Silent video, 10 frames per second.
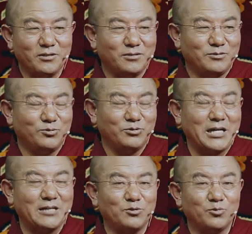
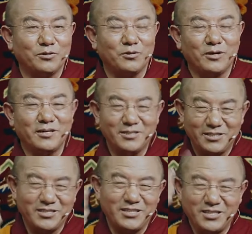afflictions and
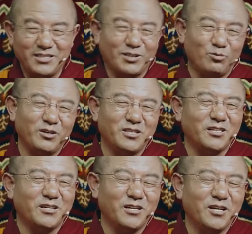conflicts.
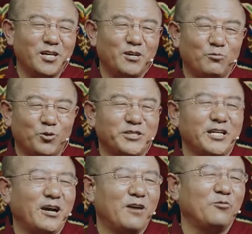It's good
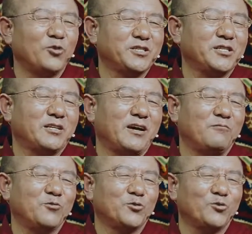that you have
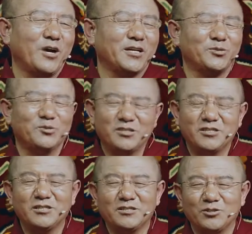such
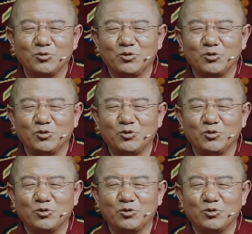faith